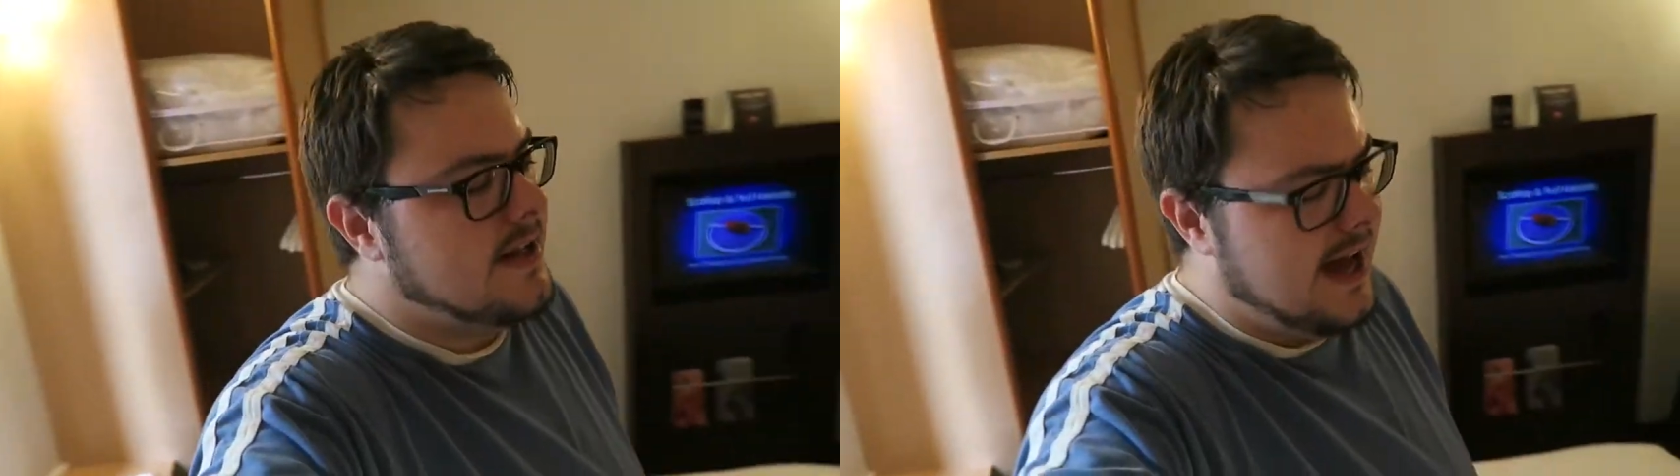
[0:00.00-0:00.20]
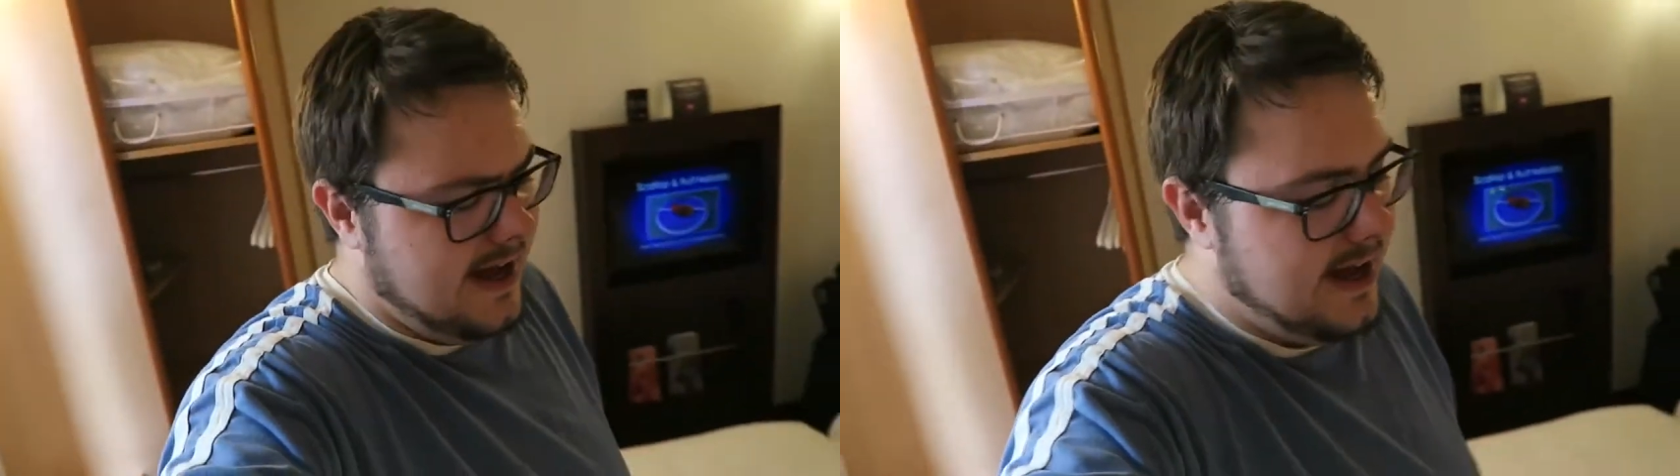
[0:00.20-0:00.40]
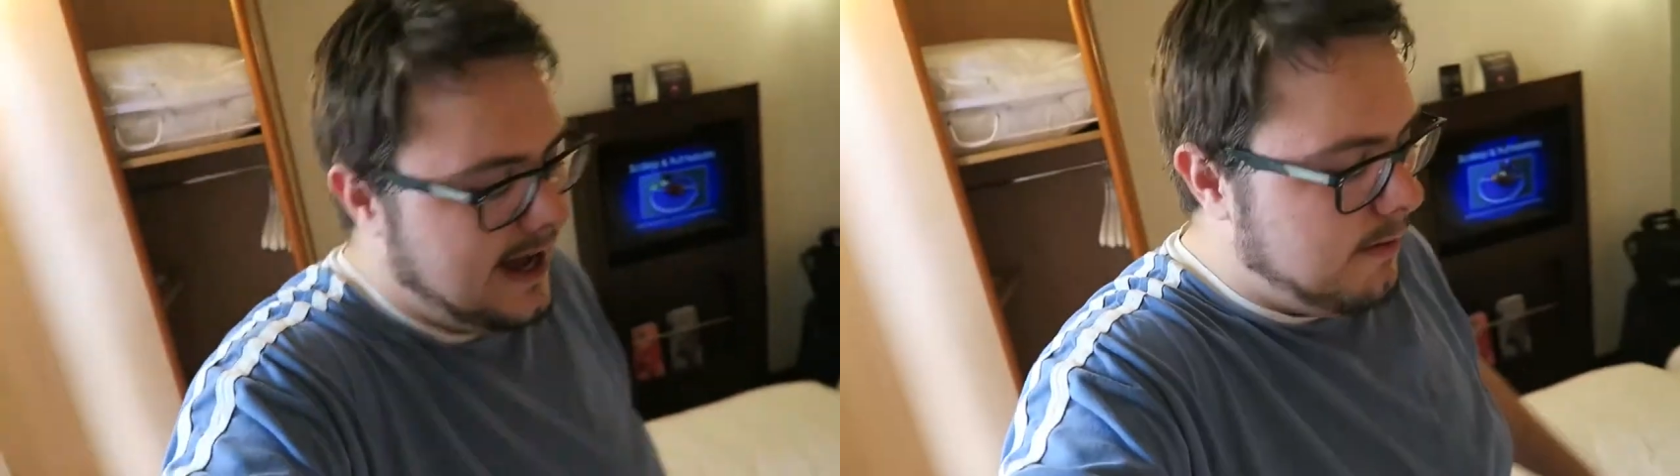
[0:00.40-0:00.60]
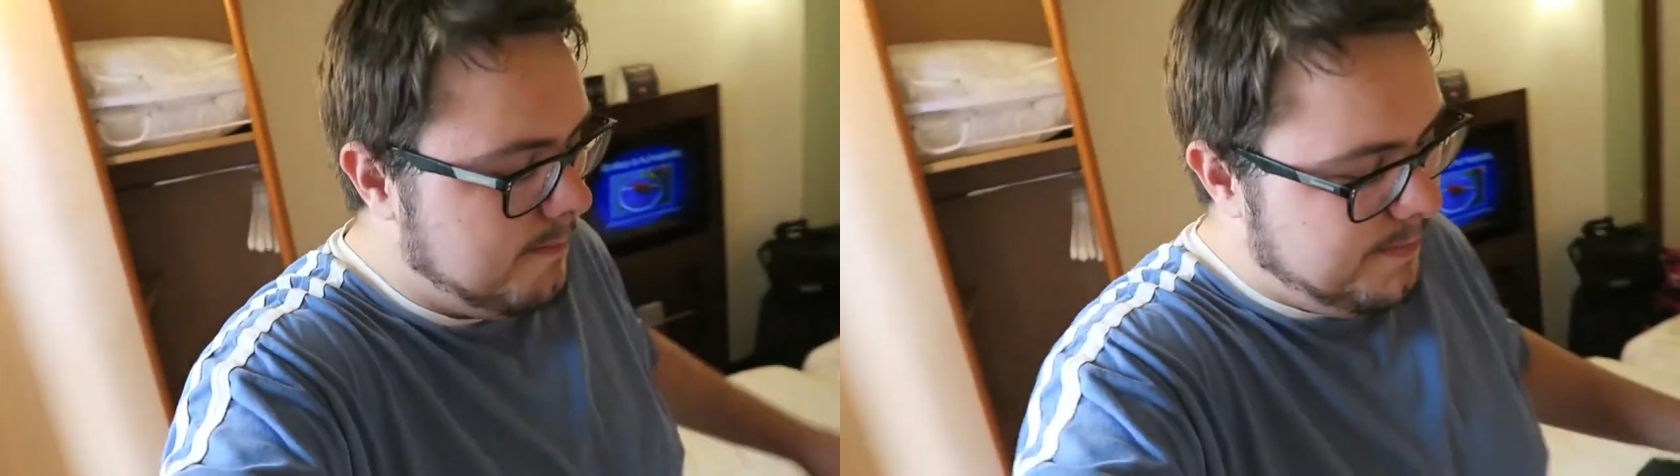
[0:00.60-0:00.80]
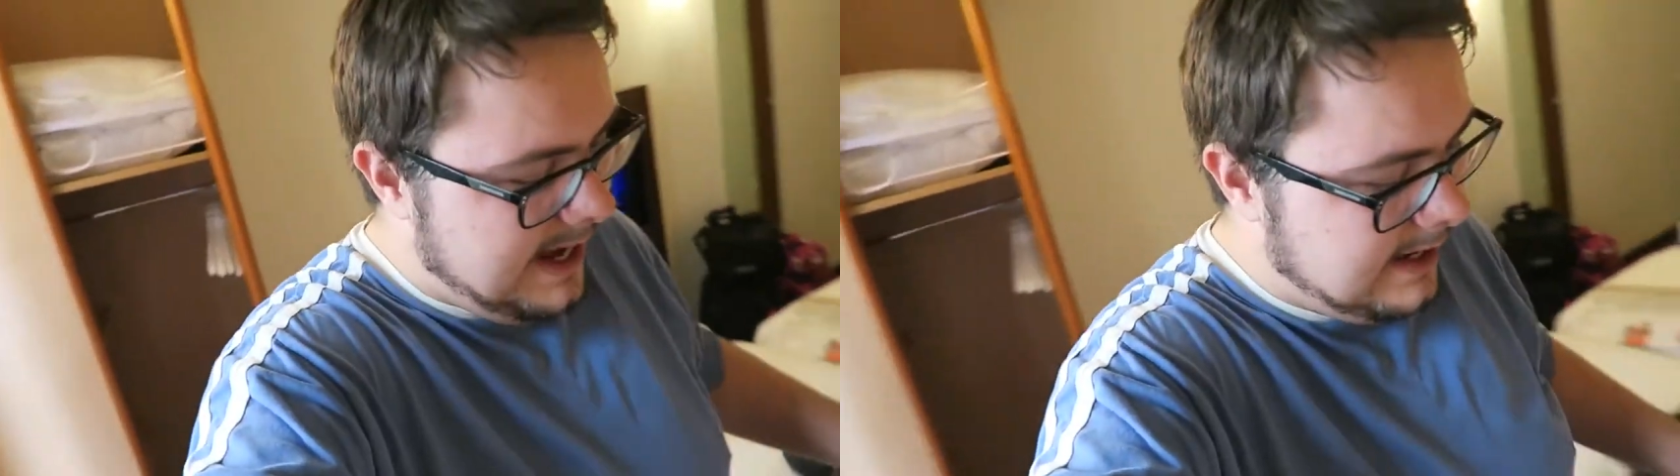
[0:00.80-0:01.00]
Yeah,
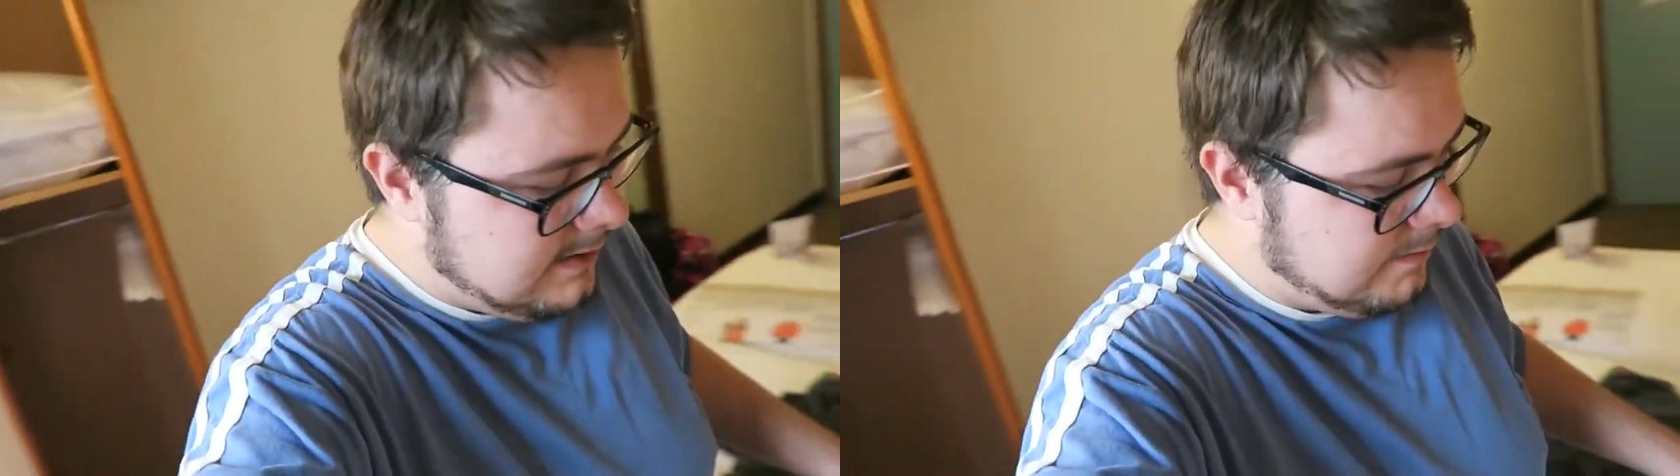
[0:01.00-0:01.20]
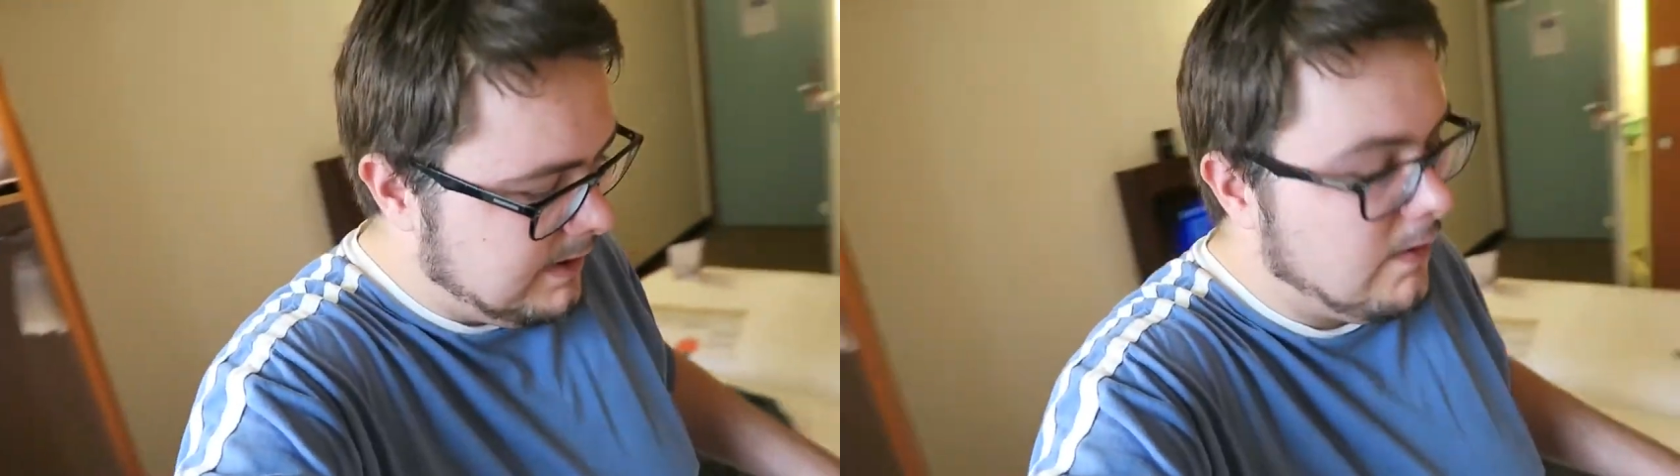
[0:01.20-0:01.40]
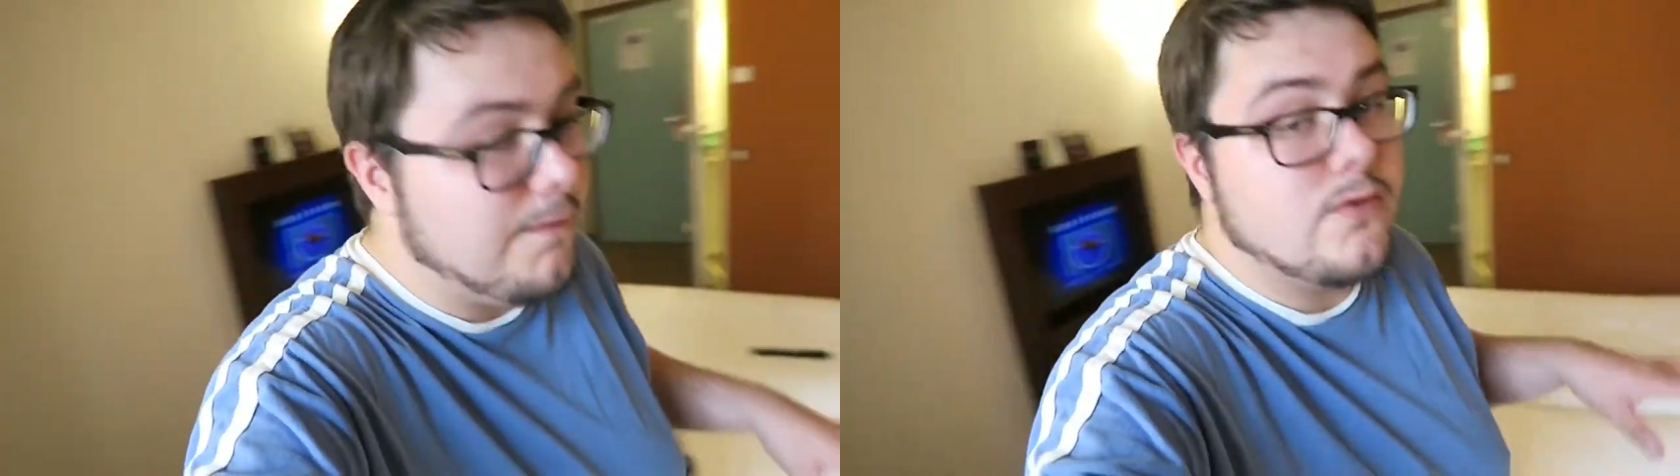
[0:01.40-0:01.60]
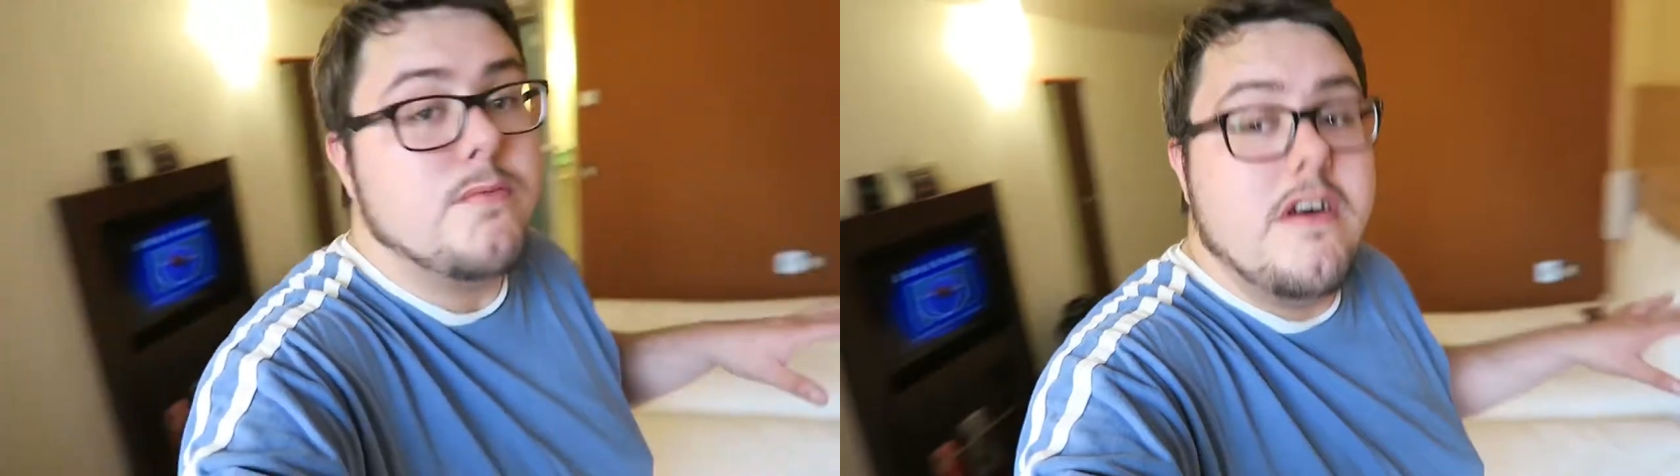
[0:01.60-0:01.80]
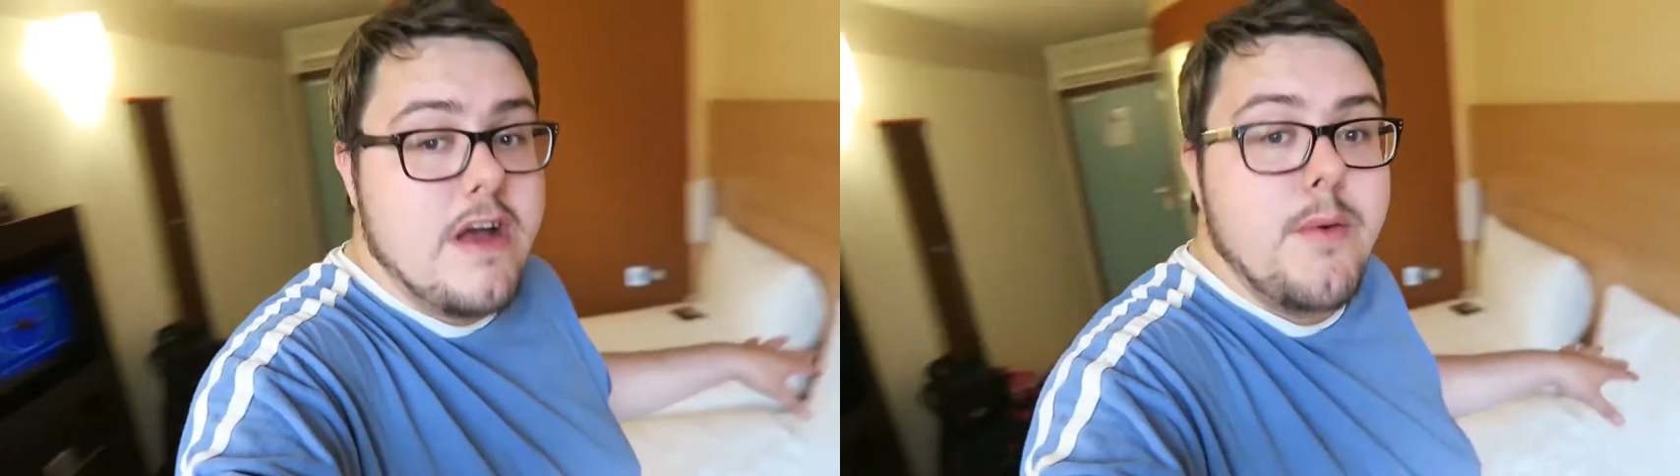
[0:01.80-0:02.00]
our beds we got for
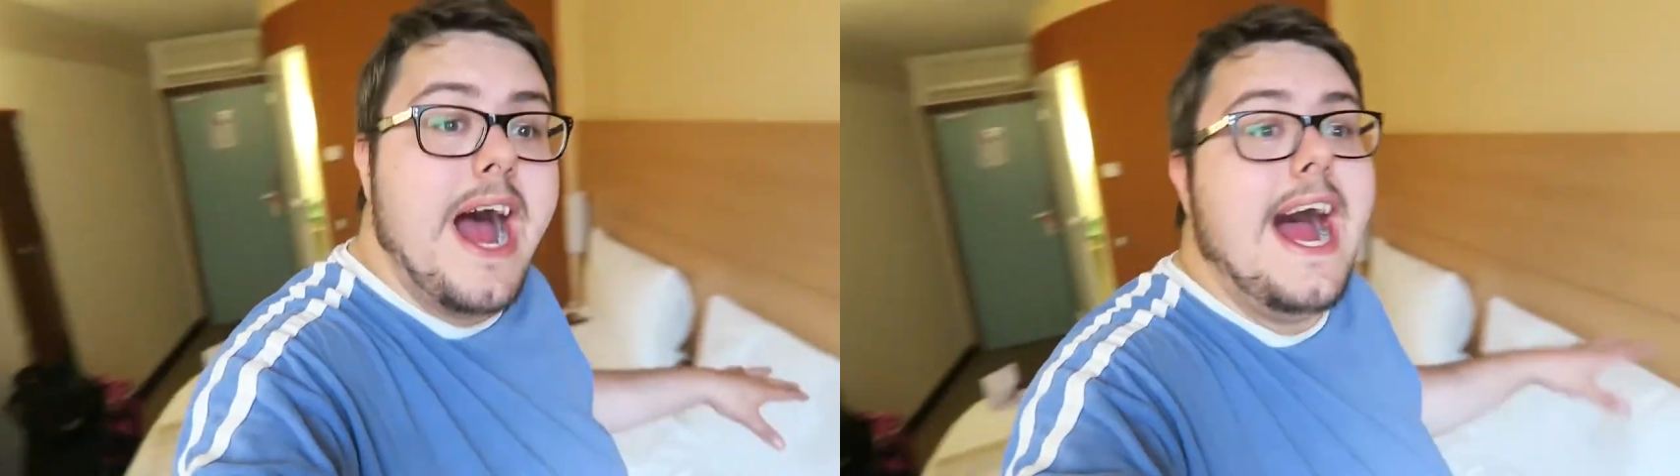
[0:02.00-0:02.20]
tomorrow